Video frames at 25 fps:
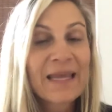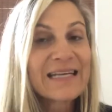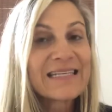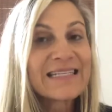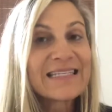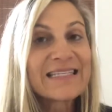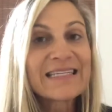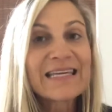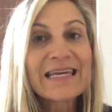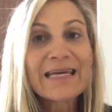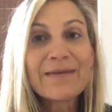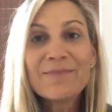
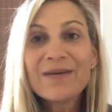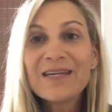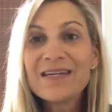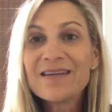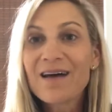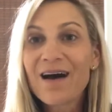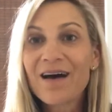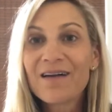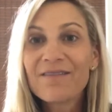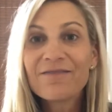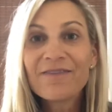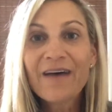Skim and
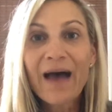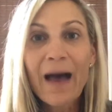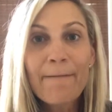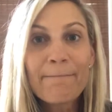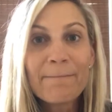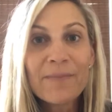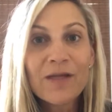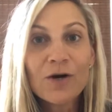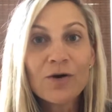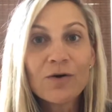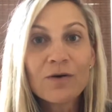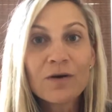non-fat
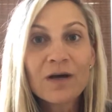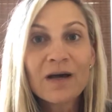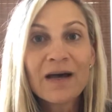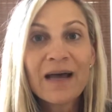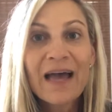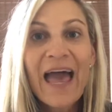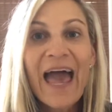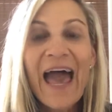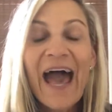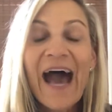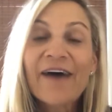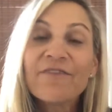milk
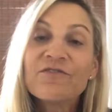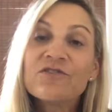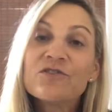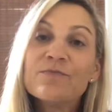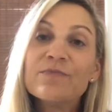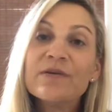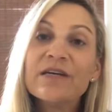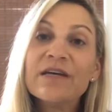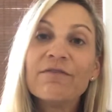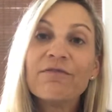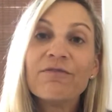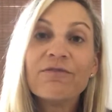have to
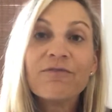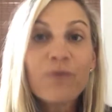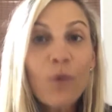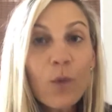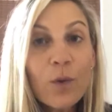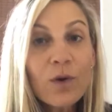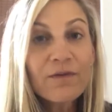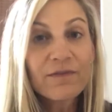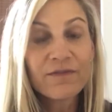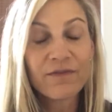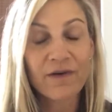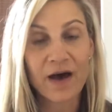be
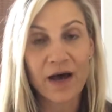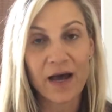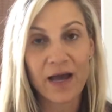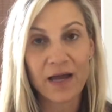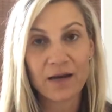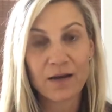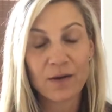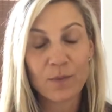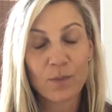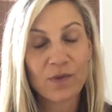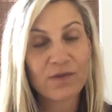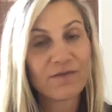fortified
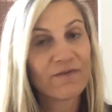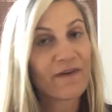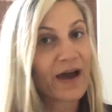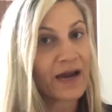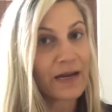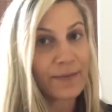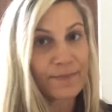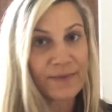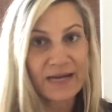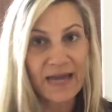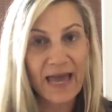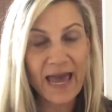with
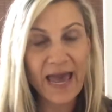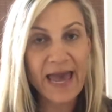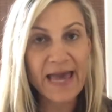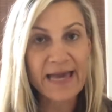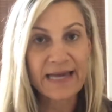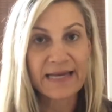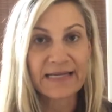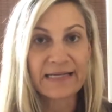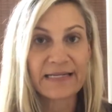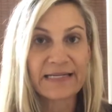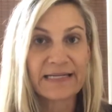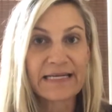vitamin A
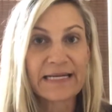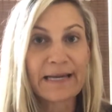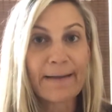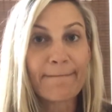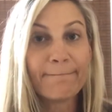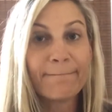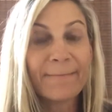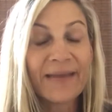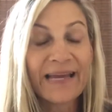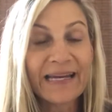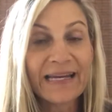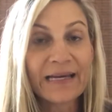and D,
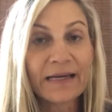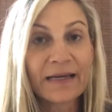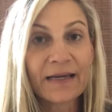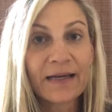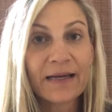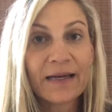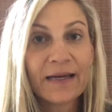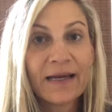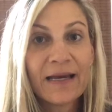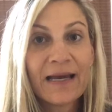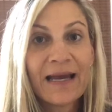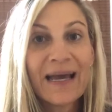meaning
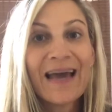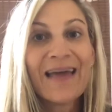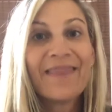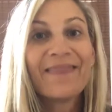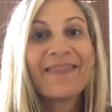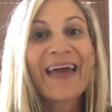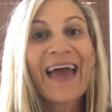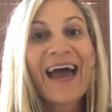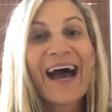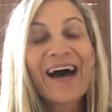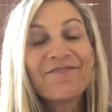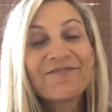
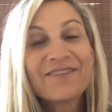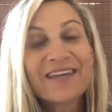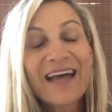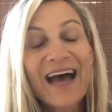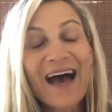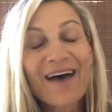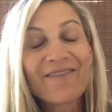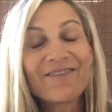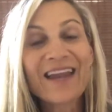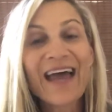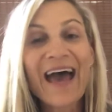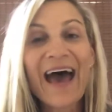they have to
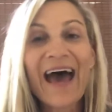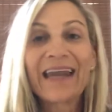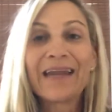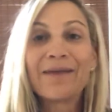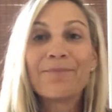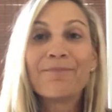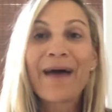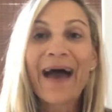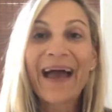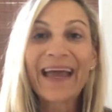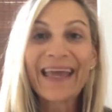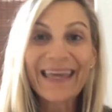have it added
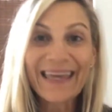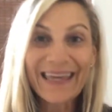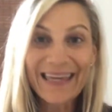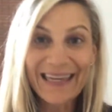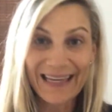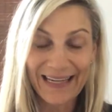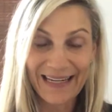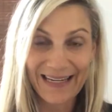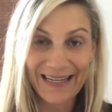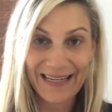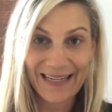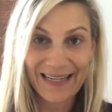back in
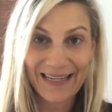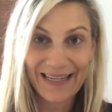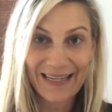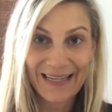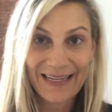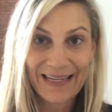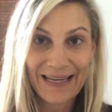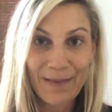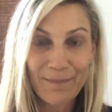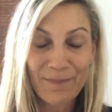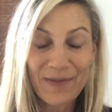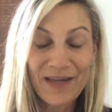
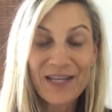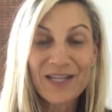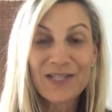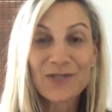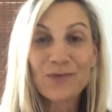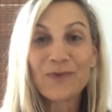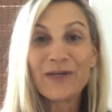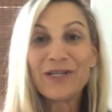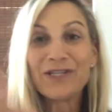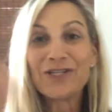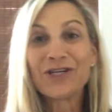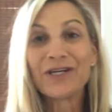because
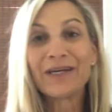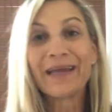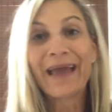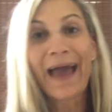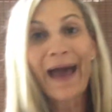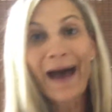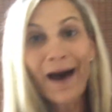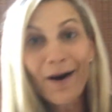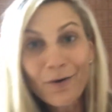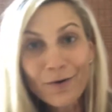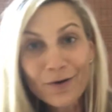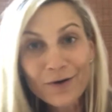we took
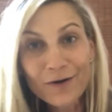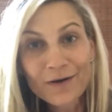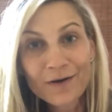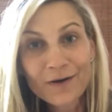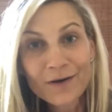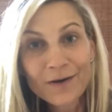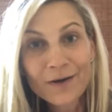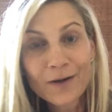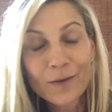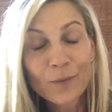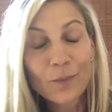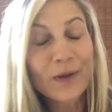out
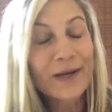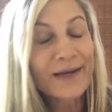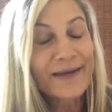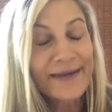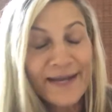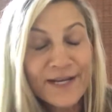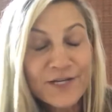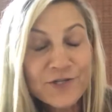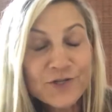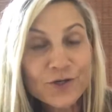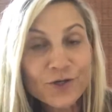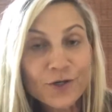what
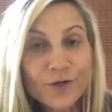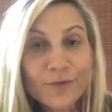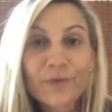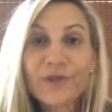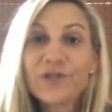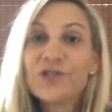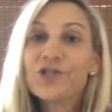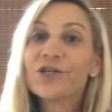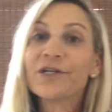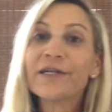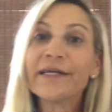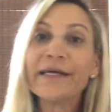nature
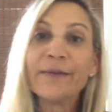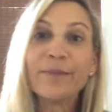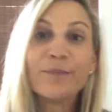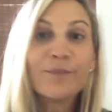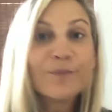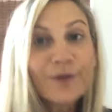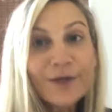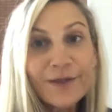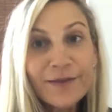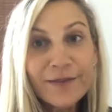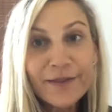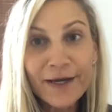originally
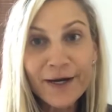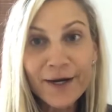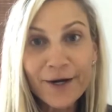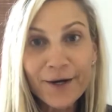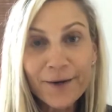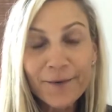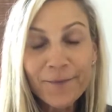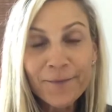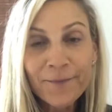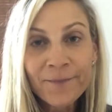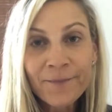put there.